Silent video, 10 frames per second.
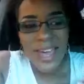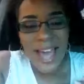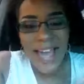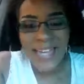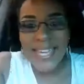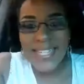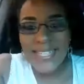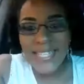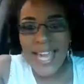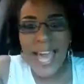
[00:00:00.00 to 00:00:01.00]
I could
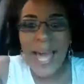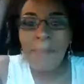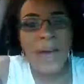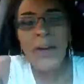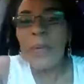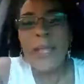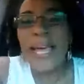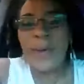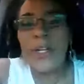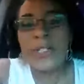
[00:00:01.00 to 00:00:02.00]
easily, I'm not going to be
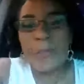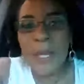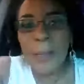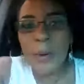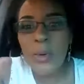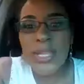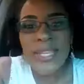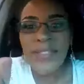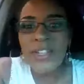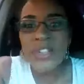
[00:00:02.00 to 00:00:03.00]
like one of those people who
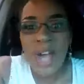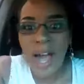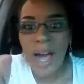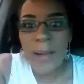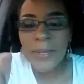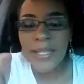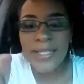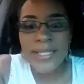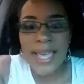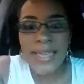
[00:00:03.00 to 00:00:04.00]
leave their job
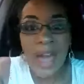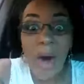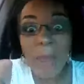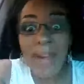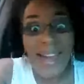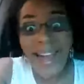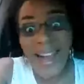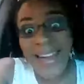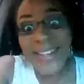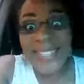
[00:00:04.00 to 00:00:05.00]
and say that, oh my
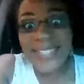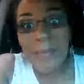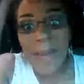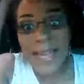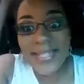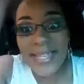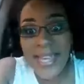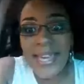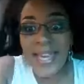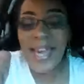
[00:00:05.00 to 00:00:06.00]
God, this is
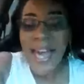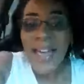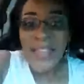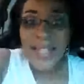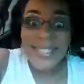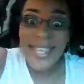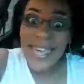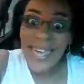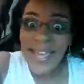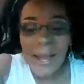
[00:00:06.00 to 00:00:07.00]
amazing. That's
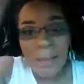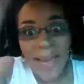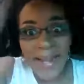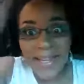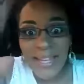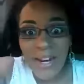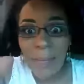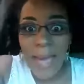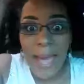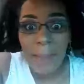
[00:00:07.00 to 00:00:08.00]
it. I'm out of here.
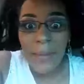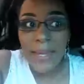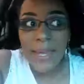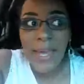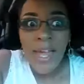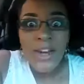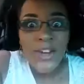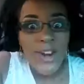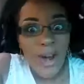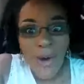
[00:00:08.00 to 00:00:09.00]
I'm happy.
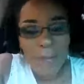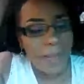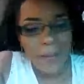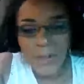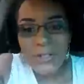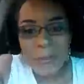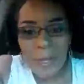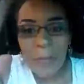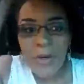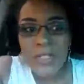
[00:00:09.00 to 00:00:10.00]
No, I'm not one of those
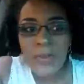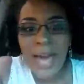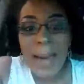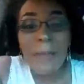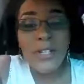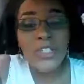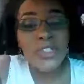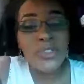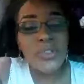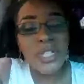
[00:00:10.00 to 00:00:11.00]
people, because I'm an
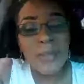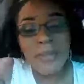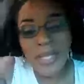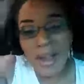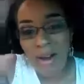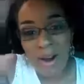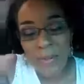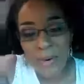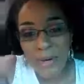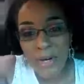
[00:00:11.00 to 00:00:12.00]
extremely
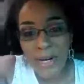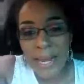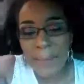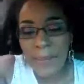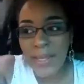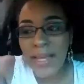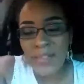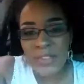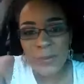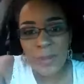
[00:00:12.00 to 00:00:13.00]
hard worker, and I've been
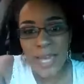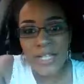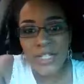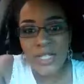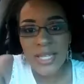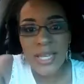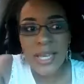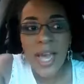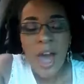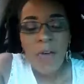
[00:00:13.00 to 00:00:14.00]
at this
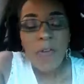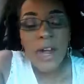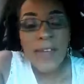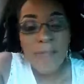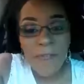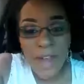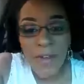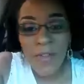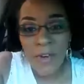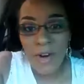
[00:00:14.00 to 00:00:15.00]
agency for a
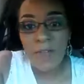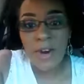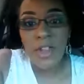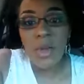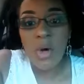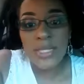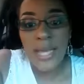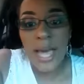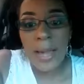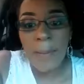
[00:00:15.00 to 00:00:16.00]
very, very, very long
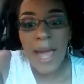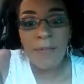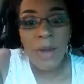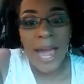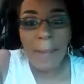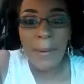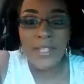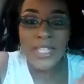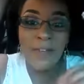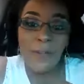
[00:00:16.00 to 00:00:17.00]
time. I'm a
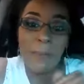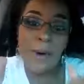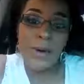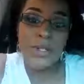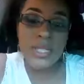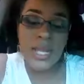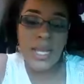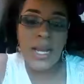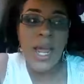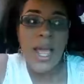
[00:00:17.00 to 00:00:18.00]
different
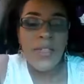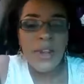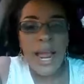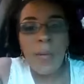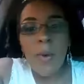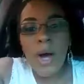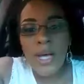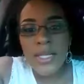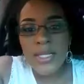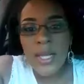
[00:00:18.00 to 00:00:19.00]
person than I
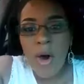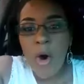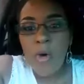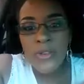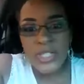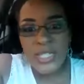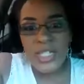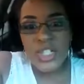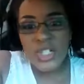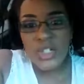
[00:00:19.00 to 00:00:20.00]
was over
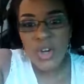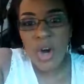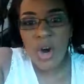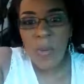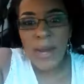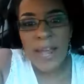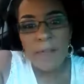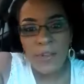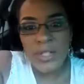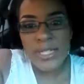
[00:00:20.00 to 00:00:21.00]
6 years ago when I
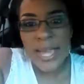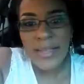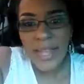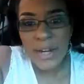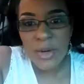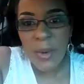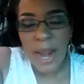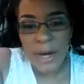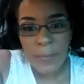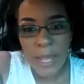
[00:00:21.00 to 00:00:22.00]
first signed that new
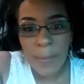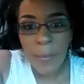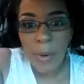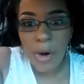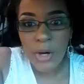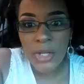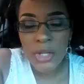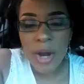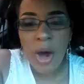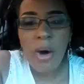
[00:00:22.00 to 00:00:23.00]
hire paperwork,
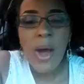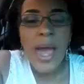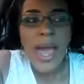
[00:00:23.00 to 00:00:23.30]
you know?